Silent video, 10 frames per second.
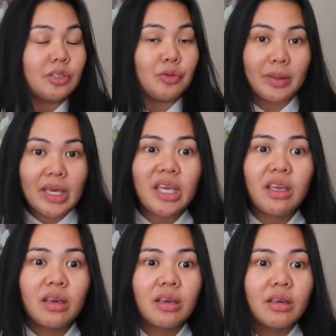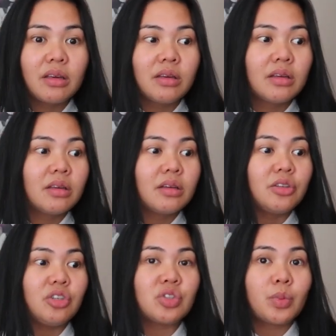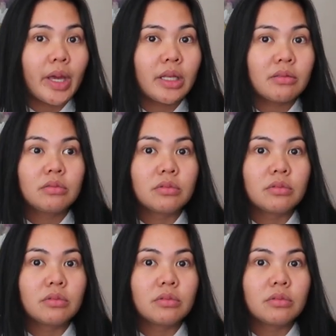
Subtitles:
You pee. You sweat.